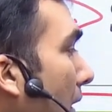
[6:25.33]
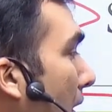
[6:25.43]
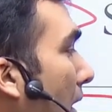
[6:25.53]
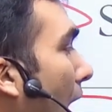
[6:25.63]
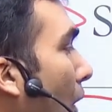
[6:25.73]

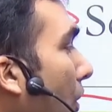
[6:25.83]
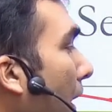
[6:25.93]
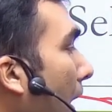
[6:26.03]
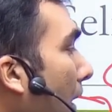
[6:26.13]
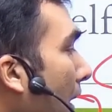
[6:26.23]
This is how
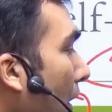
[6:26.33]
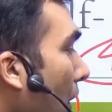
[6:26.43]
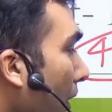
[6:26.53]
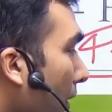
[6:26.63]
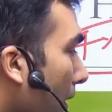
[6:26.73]
they are
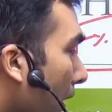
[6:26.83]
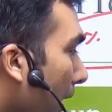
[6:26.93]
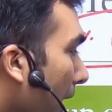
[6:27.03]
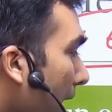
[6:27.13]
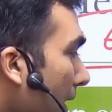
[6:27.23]

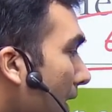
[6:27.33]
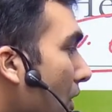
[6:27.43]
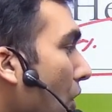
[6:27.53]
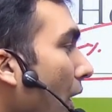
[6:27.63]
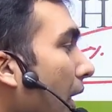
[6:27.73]
engaged
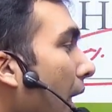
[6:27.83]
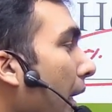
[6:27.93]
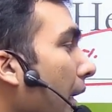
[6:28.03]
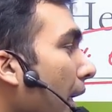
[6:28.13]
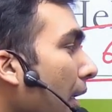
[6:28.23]
in
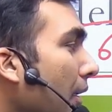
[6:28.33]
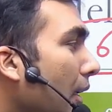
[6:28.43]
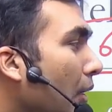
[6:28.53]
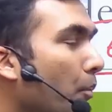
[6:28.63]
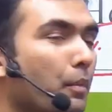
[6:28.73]
solidarity and
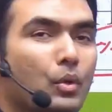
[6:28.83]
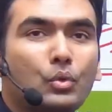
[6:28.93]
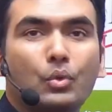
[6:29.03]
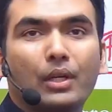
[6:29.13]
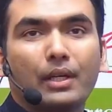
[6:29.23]

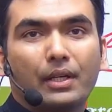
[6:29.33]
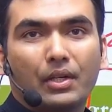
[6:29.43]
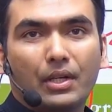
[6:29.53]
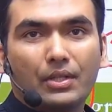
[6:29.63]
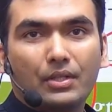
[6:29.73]
mutual
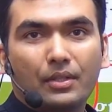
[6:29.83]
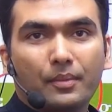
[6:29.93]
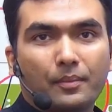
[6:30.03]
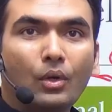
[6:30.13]
interest.